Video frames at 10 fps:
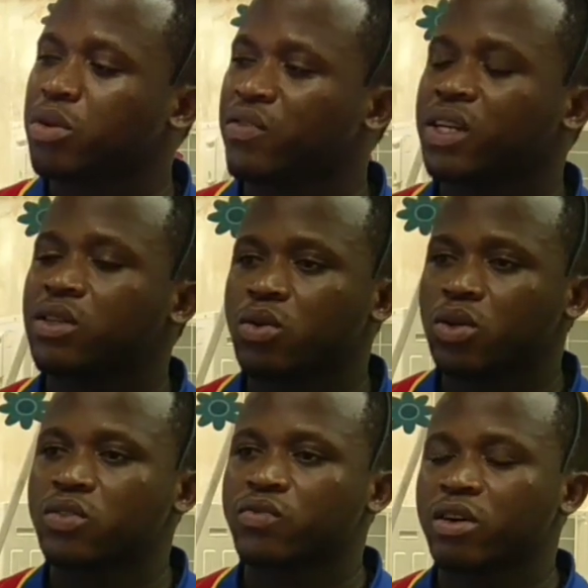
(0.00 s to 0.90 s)
to prevent
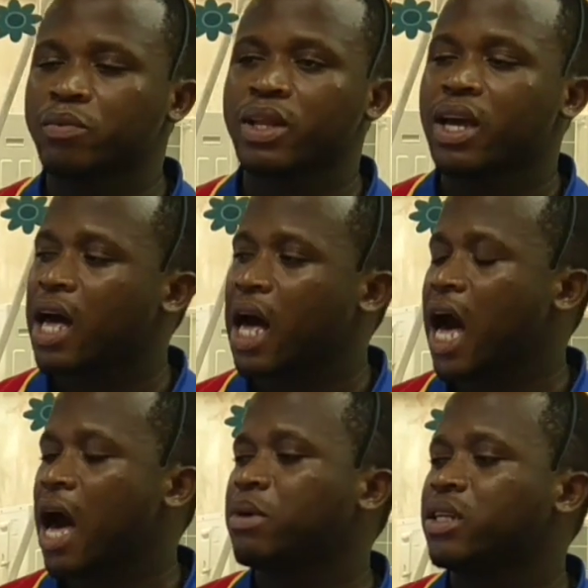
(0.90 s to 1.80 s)
ghosts from
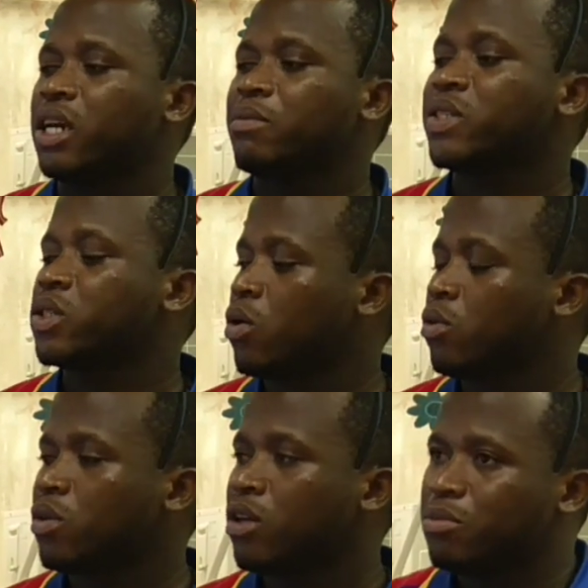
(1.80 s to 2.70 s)
harming them.
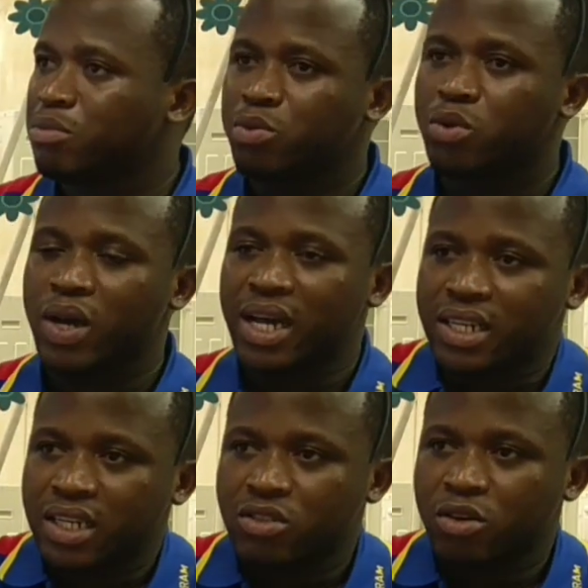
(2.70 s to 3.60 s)
So people were
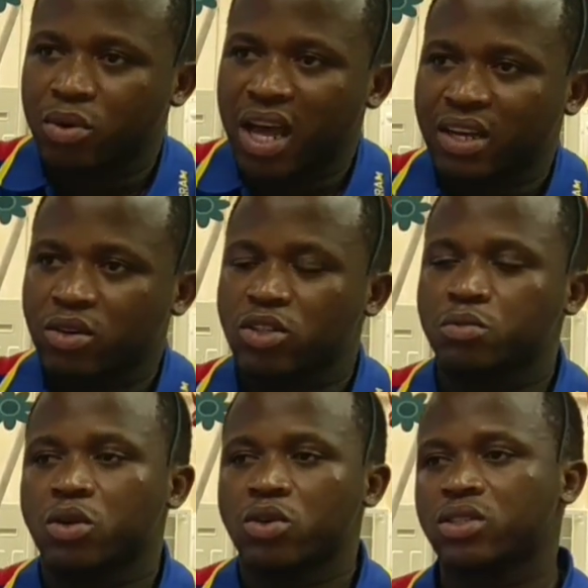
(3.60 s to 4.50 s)
dressing up like
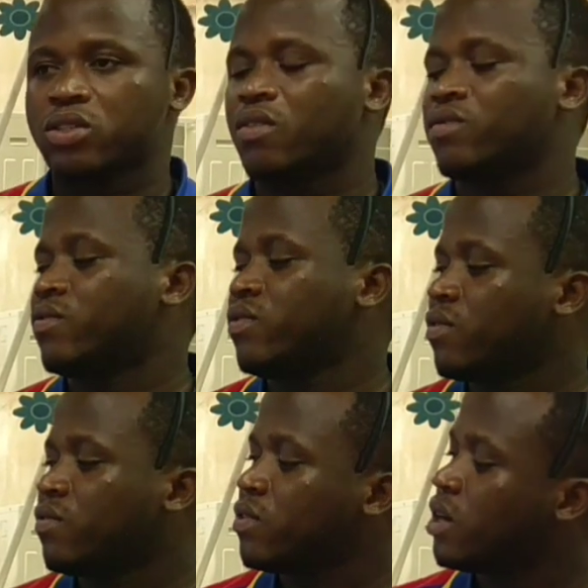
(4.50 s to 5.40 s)
ghosts because of the
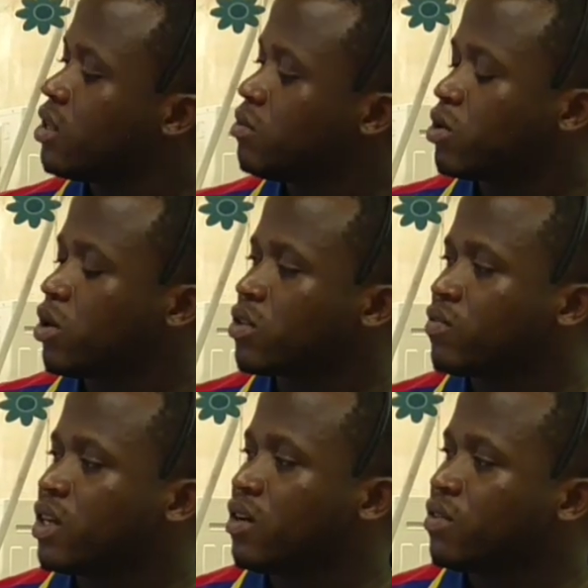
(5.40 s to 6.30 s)
because
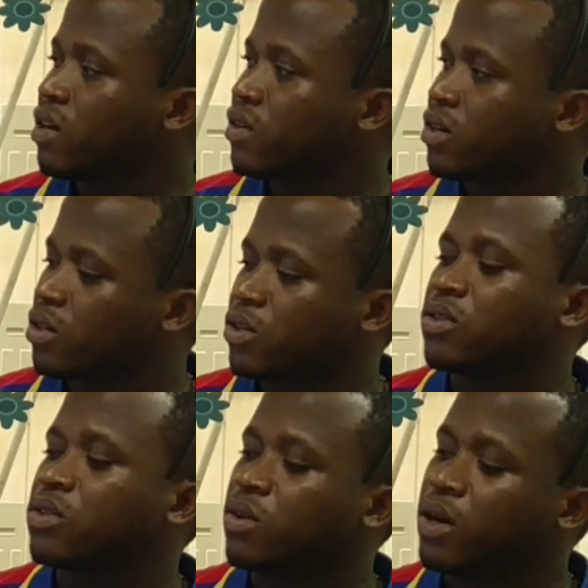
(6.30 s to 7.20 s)
of their fear for
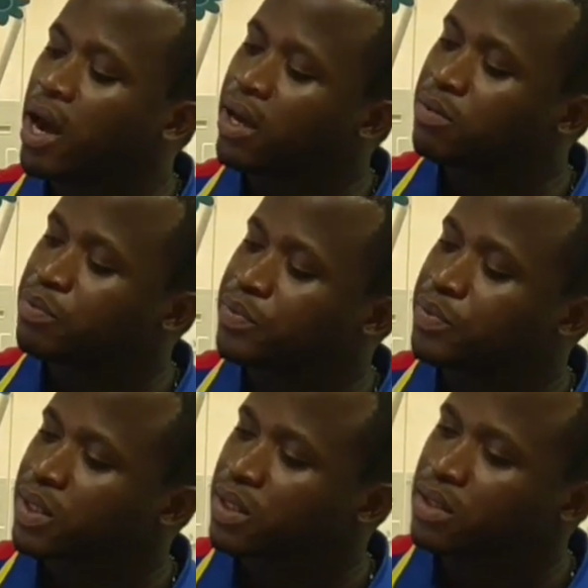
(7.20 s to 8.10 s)
ghosts, okay?
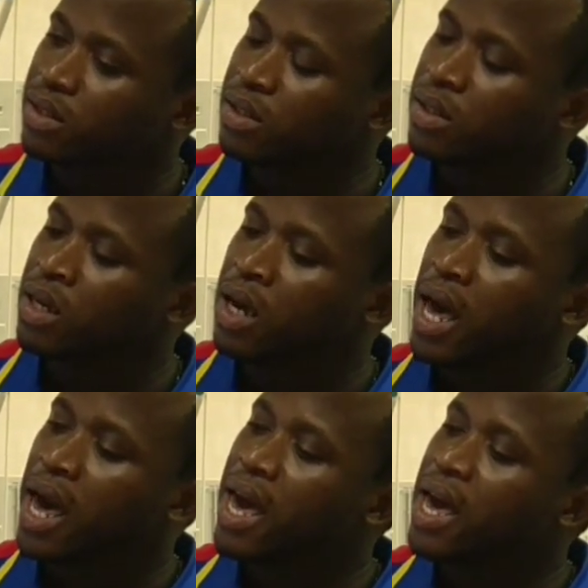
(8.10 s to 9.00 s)

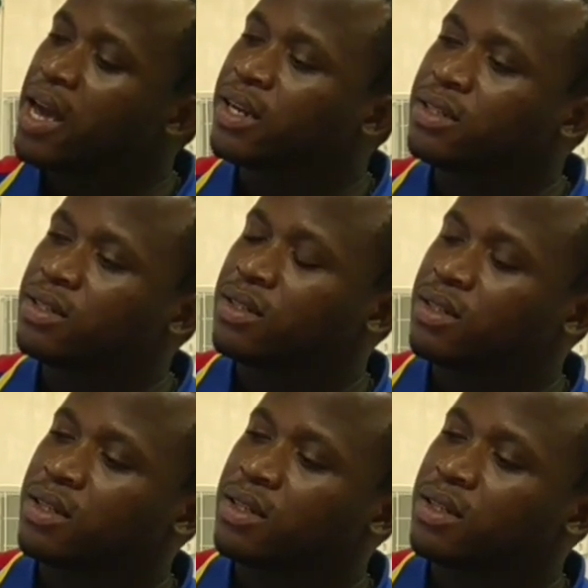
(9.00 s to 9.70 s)
And